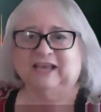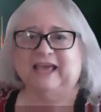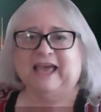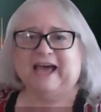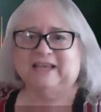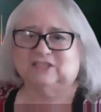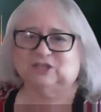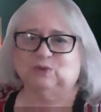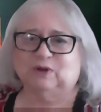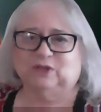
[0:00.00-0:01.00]
ask
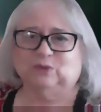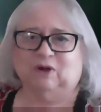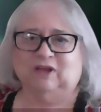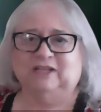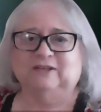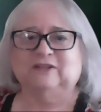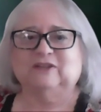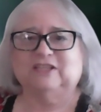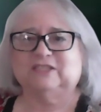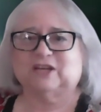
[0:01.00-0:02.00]
you what you wanted.
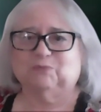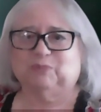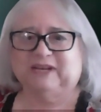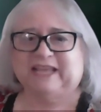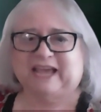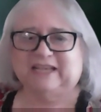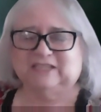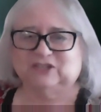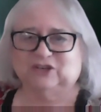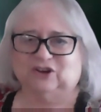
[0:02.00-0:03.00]
He'd start putting
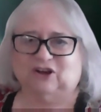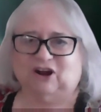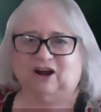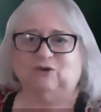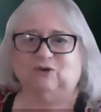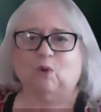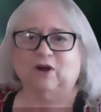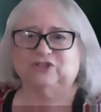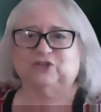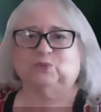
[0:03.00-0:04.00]
gas in your car,
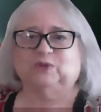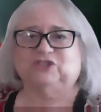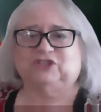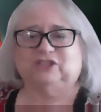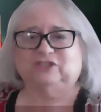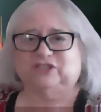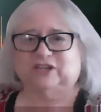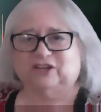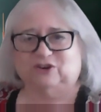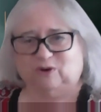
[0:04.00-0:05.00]
wash your windshield,
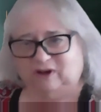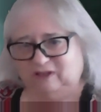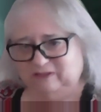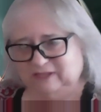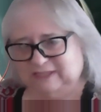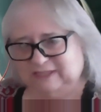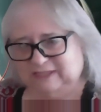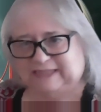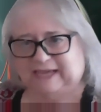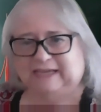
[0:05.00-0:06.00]
check your oil, things
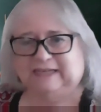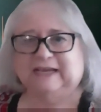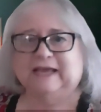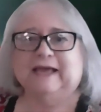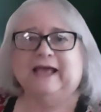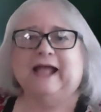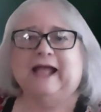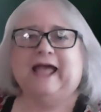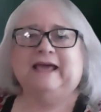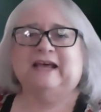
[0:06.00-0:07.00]
like that.
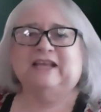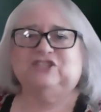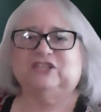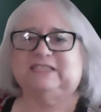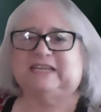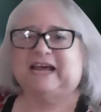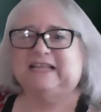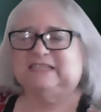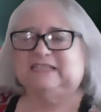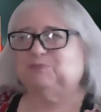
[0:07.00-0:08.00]
And I just
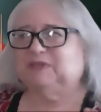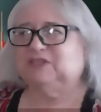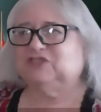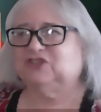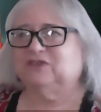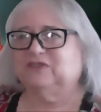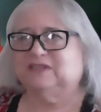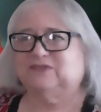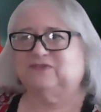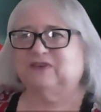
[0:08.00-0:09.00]
had this picture of
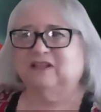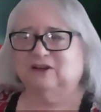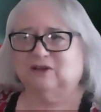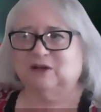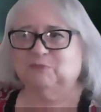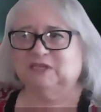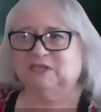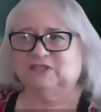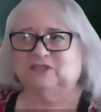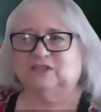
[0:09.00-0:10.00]
this fellow coming
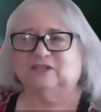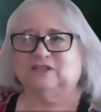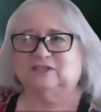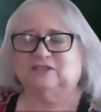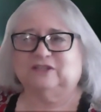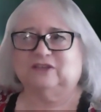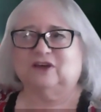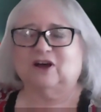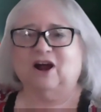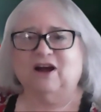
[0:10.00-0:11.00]
to the, to the
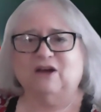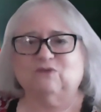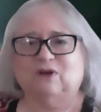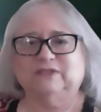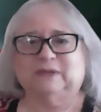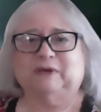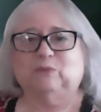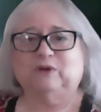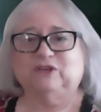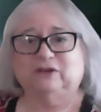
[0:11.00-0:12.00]
car. I'd roll down my
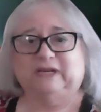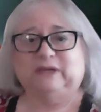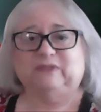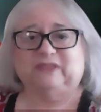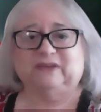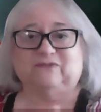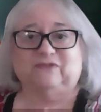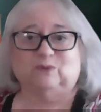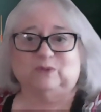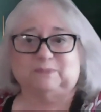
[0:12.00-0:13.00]
window and he would think
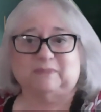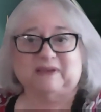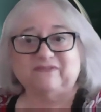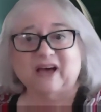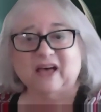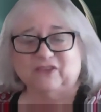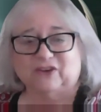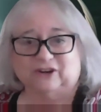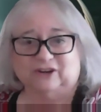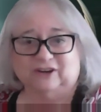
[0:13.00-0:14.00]
Phil was my father